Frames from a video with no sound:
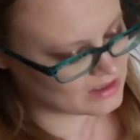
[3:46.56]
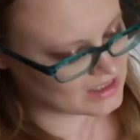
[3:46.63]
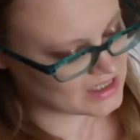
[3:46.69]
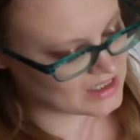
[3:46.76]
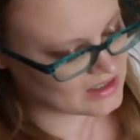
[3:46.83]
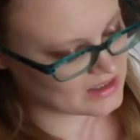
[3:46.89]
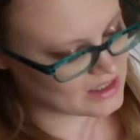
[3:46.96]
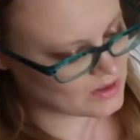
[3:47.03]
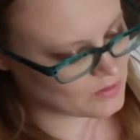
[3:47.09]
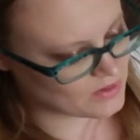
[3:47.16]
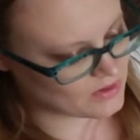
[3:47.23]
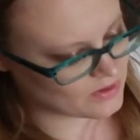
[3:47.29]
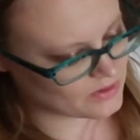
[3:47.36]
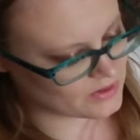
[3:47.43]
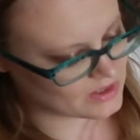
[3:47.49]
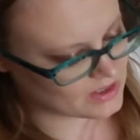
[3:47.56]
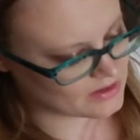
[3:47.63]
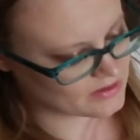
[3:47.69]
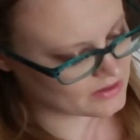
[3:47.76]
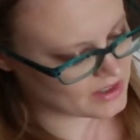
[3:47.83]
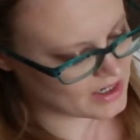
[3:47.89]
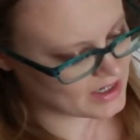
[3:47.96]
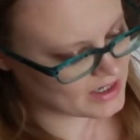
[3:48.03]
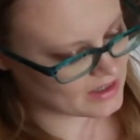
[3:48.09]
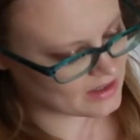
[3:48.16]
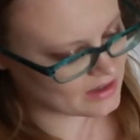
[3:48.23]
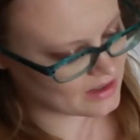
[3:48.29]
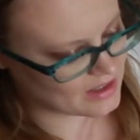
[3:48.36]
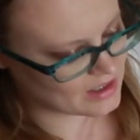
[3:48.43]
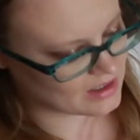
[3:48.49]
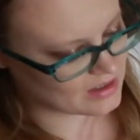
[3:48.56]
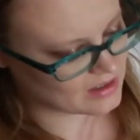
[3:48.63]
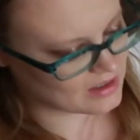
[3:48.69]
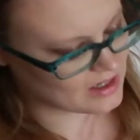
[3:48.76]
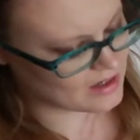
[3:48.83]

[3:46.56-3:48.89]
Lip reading: She said with a look in her eye like